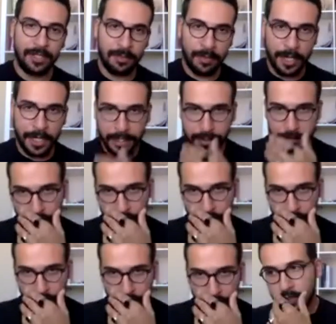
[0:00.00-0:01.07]
Spark.
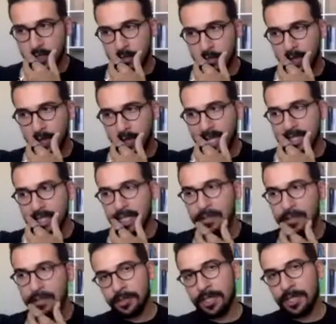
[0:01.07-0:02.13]
So
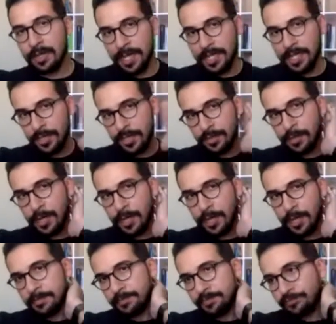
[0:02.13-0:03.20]
we looked at Apache
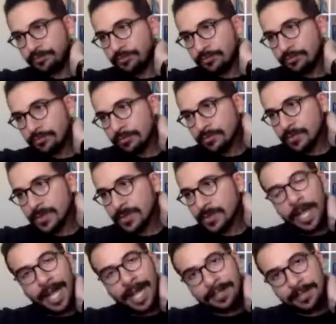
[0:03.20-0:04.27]
Spark.
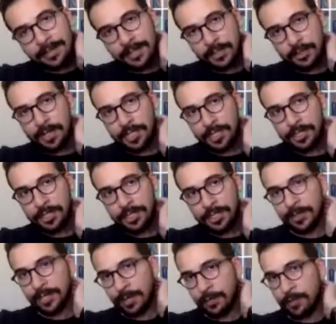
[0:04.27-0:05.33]
We asked this question of
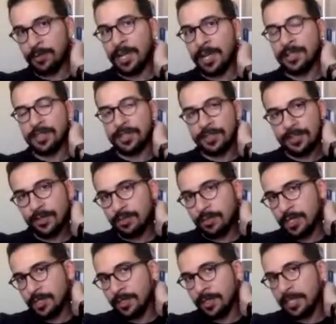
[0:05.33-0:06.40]
can we process your
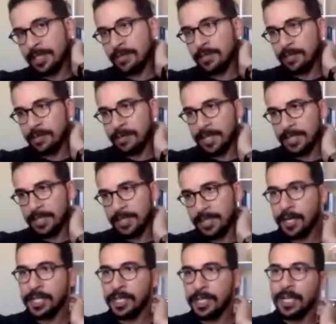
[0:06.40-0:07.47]
spatial data with Apache
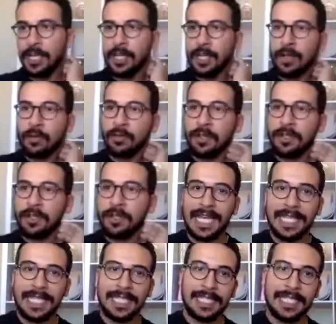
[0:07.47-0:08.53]
Spark? We
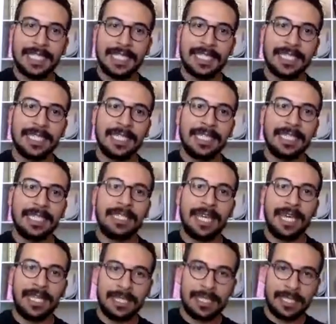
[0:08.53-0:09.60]
realized
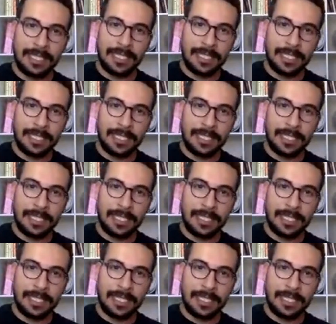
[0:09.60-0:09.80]
that